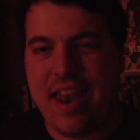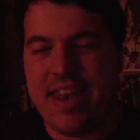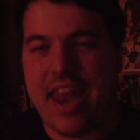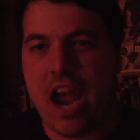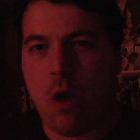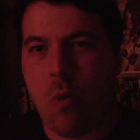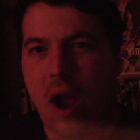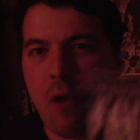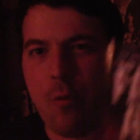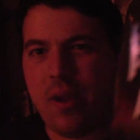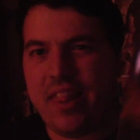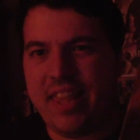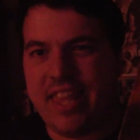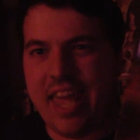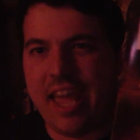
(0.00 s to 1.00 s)
Now, I
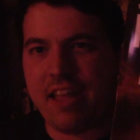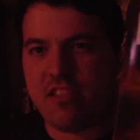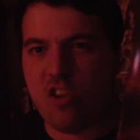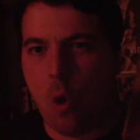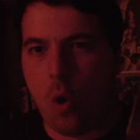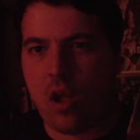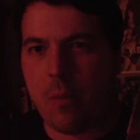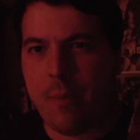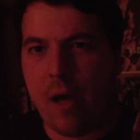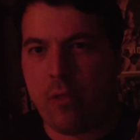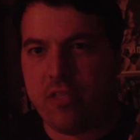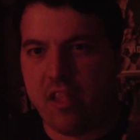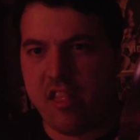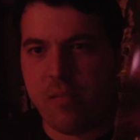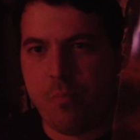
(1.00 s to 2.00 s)
really can't talk
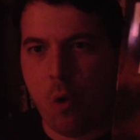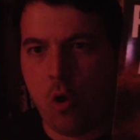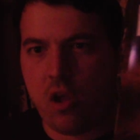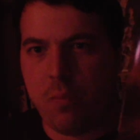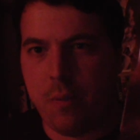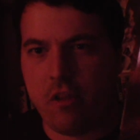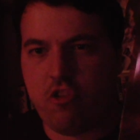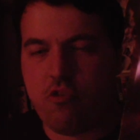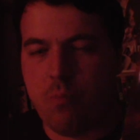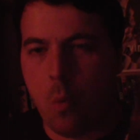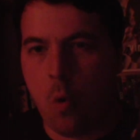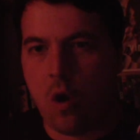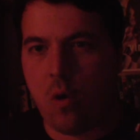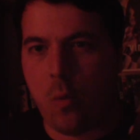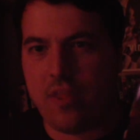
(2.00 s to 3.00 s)
about this book much
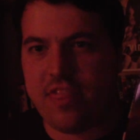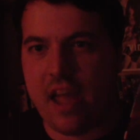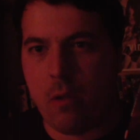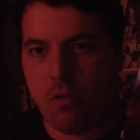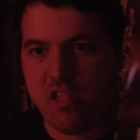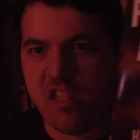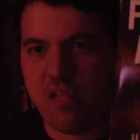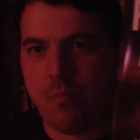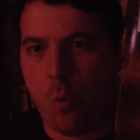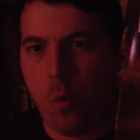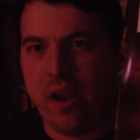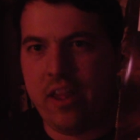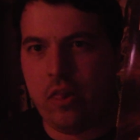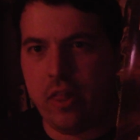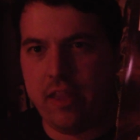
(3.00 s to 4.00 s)
more without
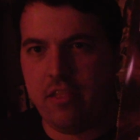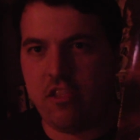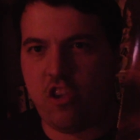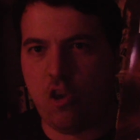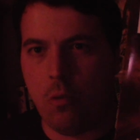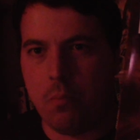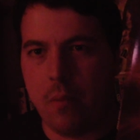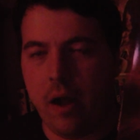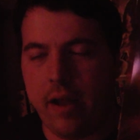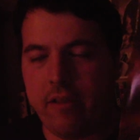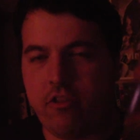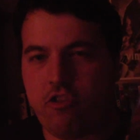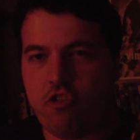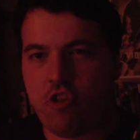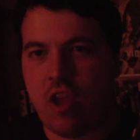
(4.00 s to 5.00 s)
spoiling too
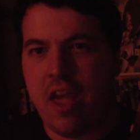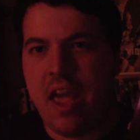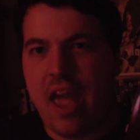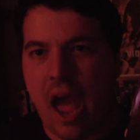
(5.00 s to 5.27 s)
much.